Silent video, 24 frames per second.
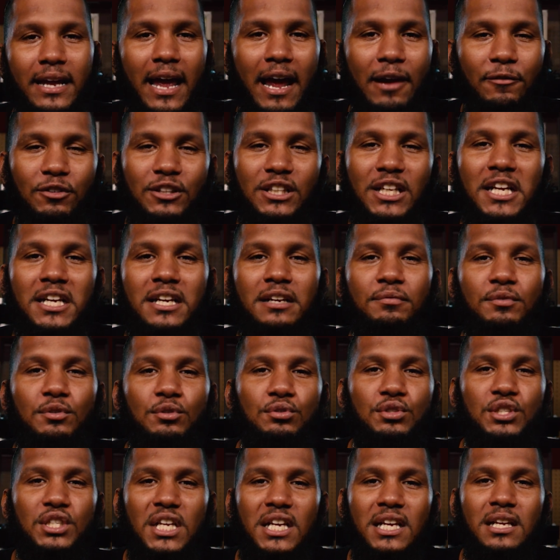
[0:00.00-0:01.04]
Everything that you've
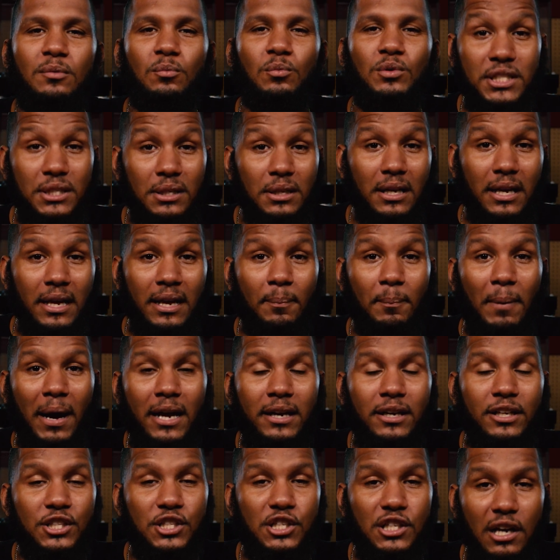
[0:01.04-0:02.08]
seen was in my
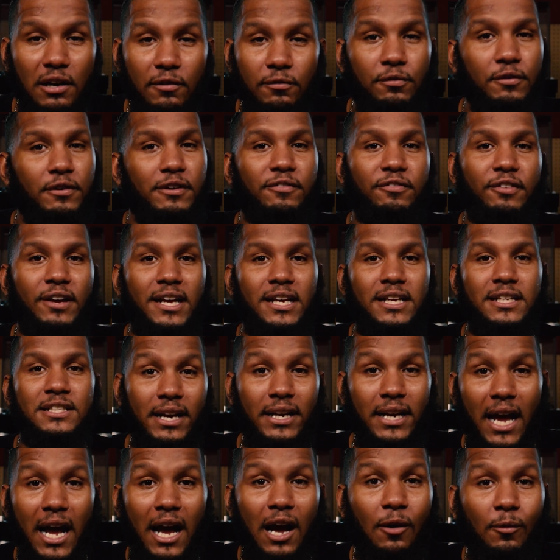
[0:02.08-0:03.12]
discovery phase.
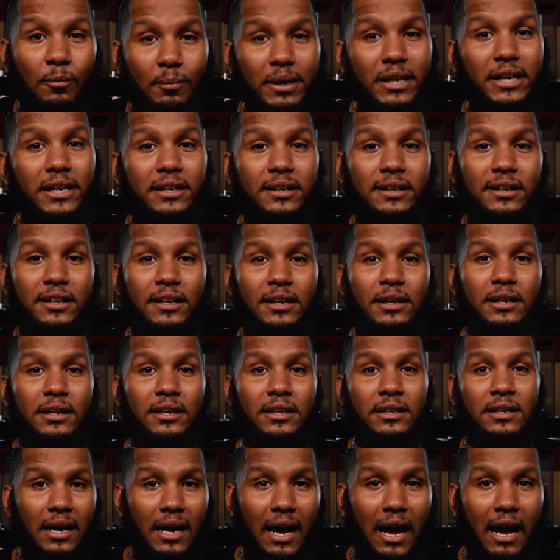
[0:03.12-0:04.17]
Now I'm in
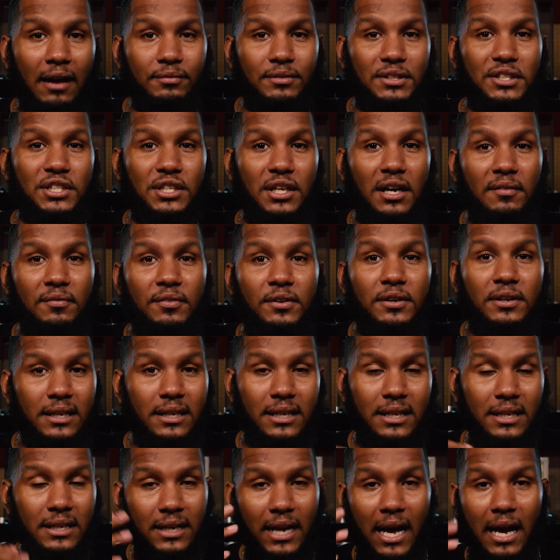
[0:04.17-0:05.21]
the, I've discovered,
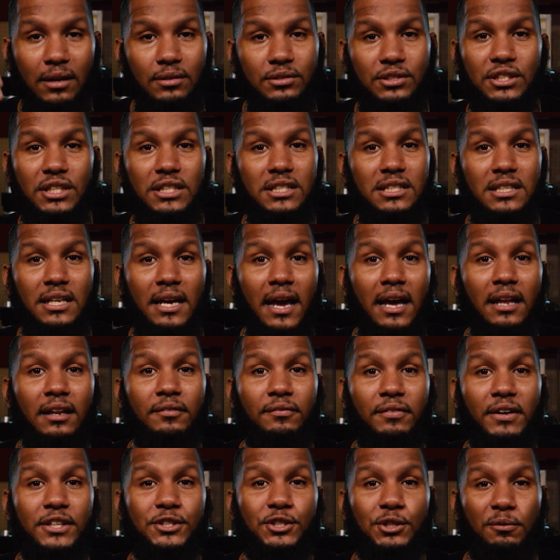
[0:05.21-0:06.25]
and now it's just the
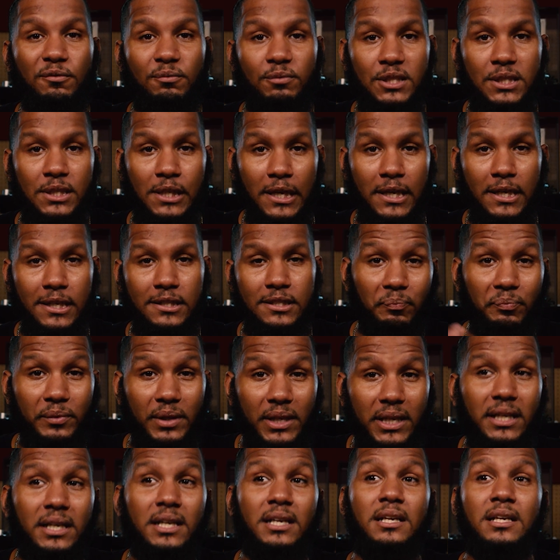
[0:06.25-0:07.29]
elevation stage,
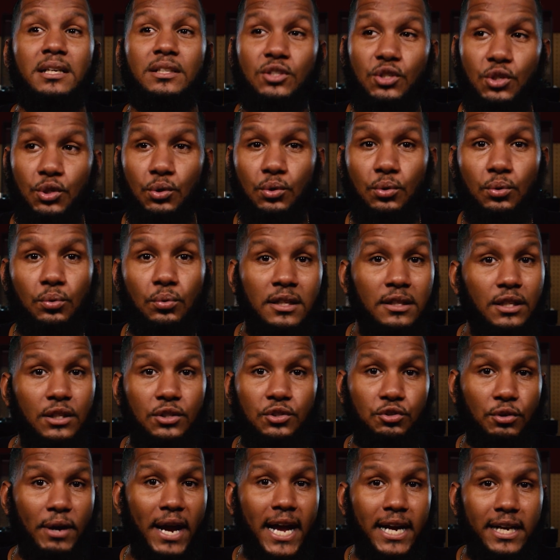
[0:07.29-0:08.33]
getting into the
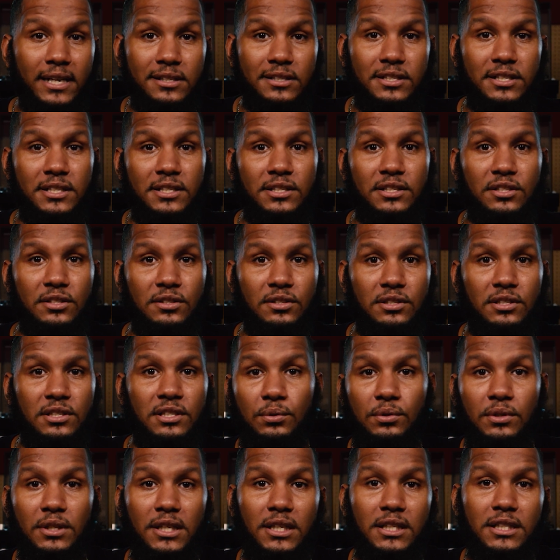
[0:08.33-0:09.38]
Dragon
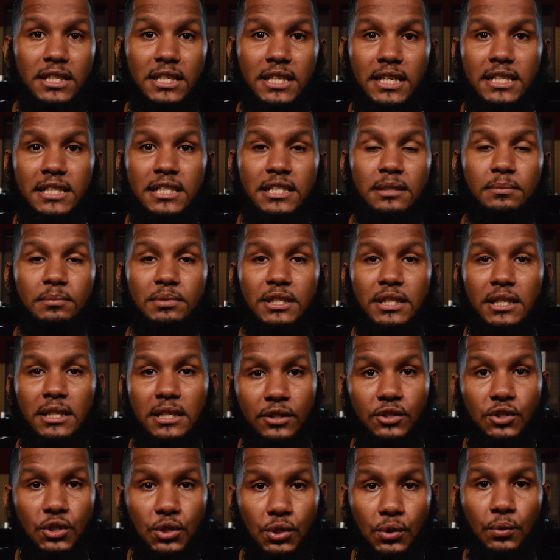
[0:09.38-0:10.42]
sensors, the
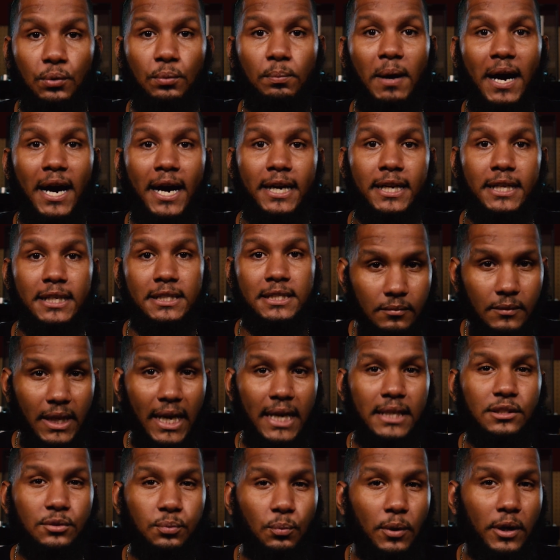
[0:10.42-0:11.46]
DSMC2 bodies.
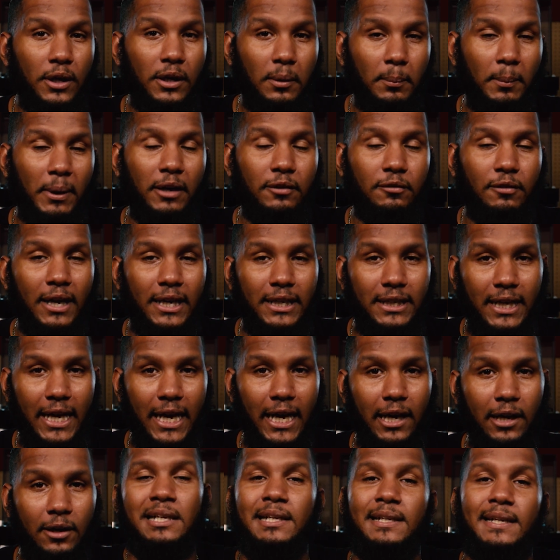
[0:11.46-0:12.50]
That's where I'm at right
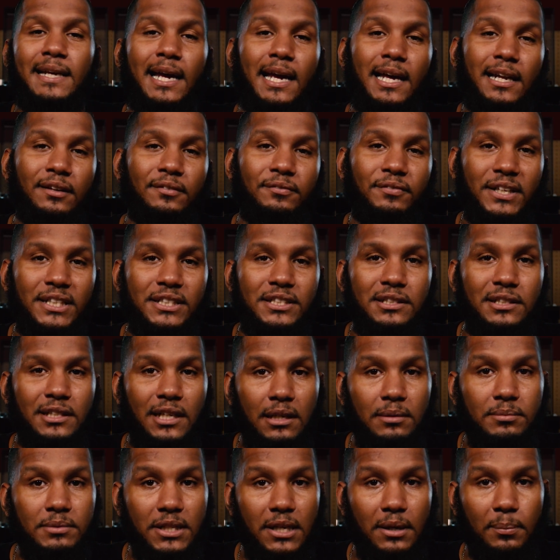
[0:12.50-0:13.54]
now. That elevation
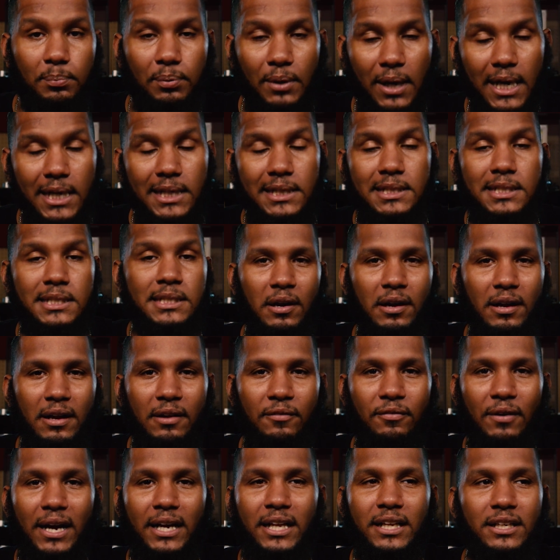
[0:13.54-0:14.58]
comes at a price.
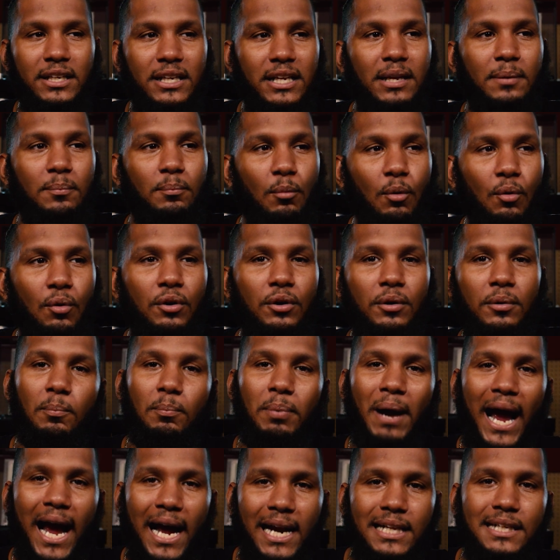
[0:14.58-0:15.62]
If I can get more
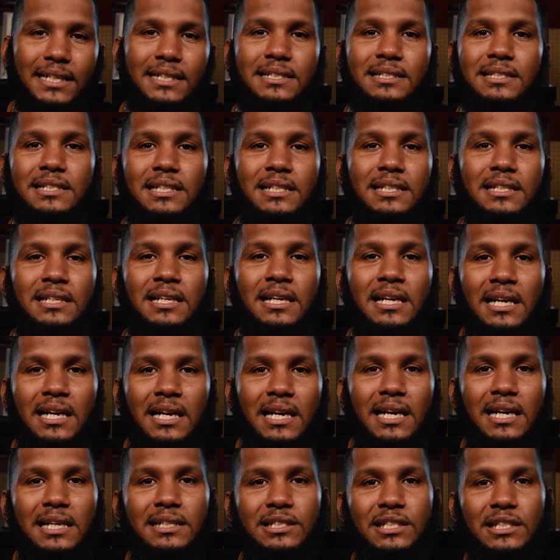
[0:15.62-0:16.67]
bodies and,
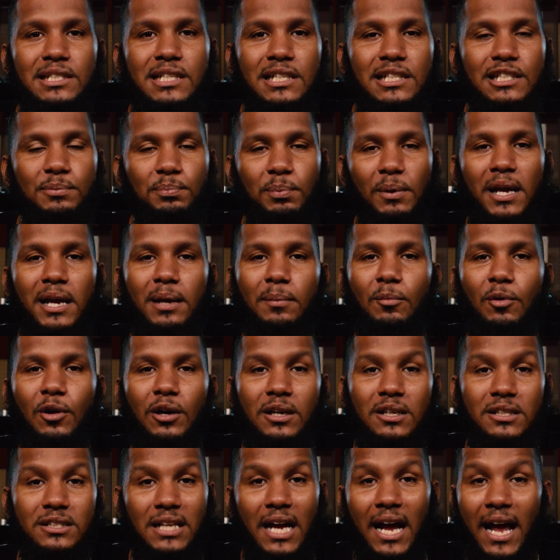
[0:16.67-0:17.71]
and just explain more,
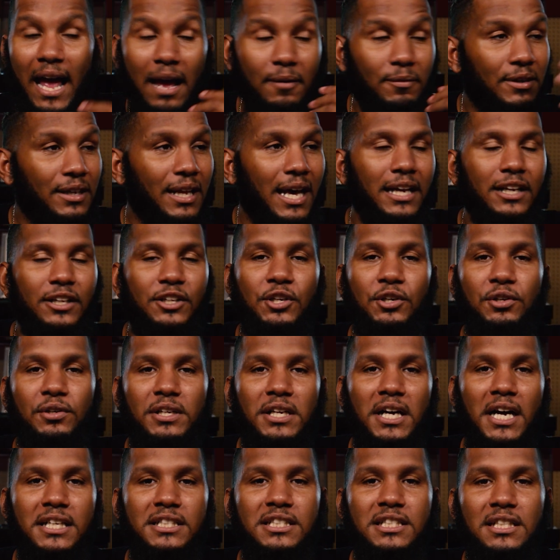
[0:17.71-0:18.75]
because I have a lot of
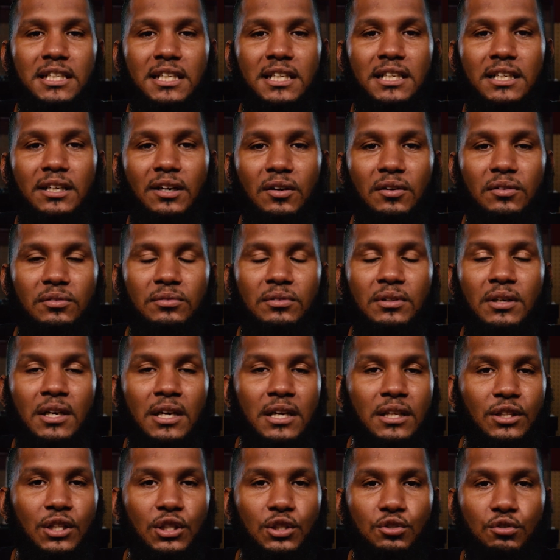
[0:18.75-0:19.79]
curiosity on
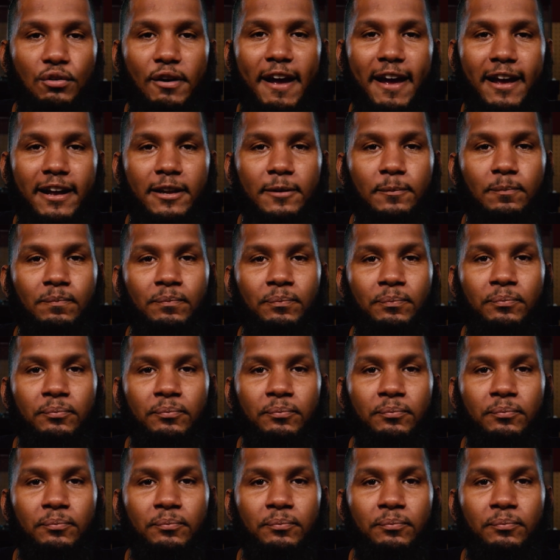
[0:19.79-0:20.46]
the Dragon.